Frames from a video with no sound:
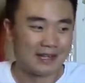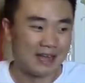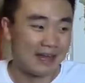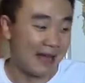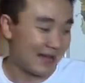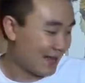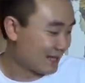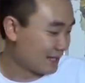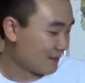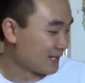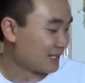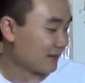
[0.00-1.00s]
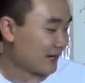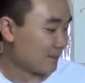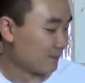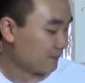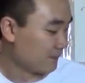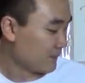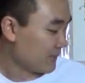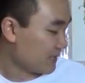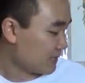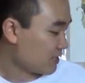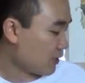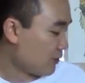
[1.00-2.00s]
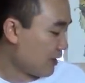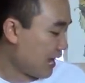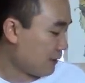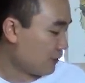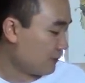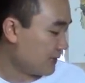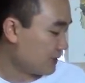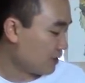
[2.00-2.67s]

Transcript: Uh, I got them into it. So I will be